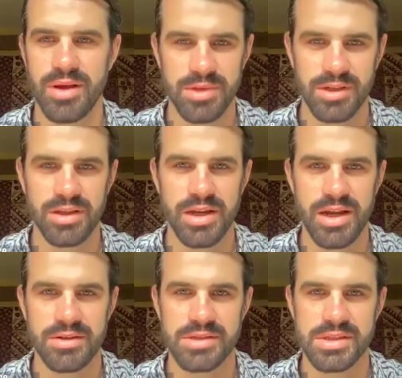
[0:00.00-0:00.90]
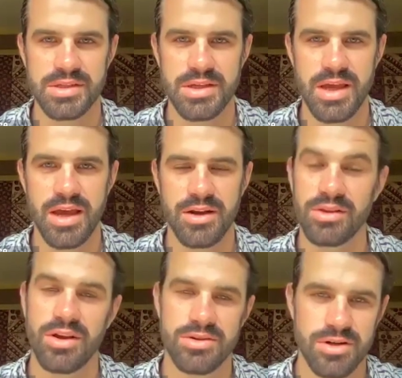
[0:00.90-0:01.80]
publicly announce yet, a
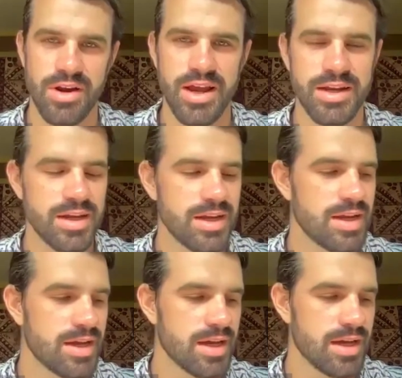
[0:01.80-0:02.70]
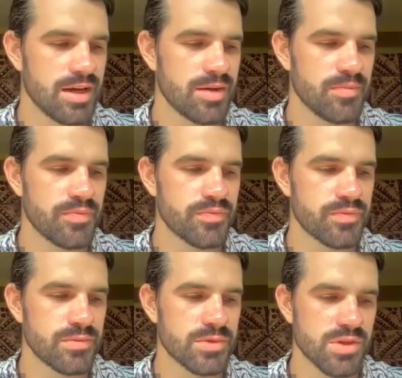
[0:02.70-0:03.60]
larger grant.
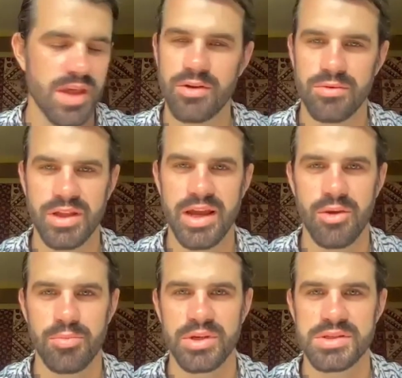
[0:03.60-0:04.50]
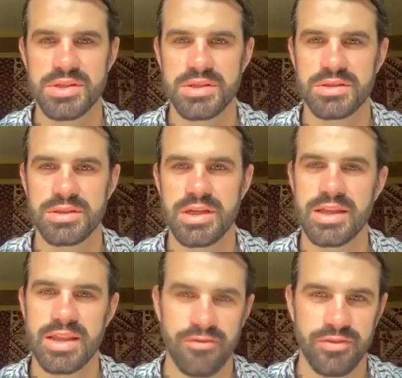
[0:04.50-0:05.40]
So that'll really help us
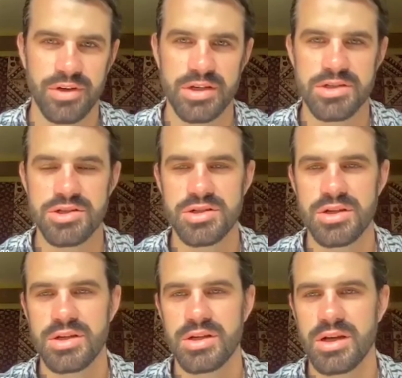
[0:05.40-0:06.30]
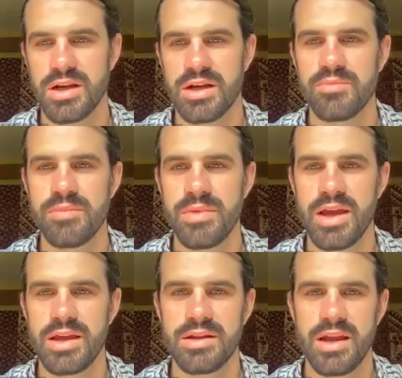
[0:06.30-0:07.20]
get that footage
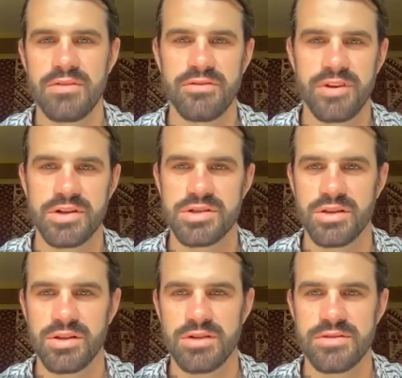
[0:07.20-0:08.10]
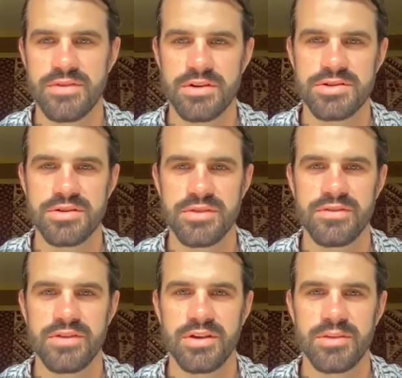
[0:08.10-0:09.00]
and finish the larger version of the
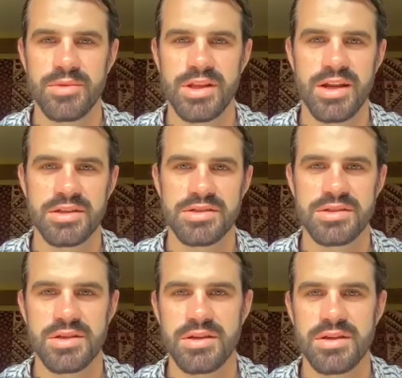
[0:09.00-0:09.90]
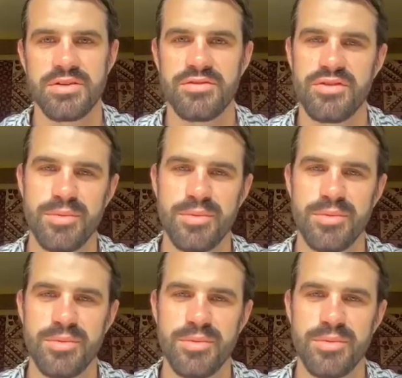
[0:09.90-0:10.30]
film in the next few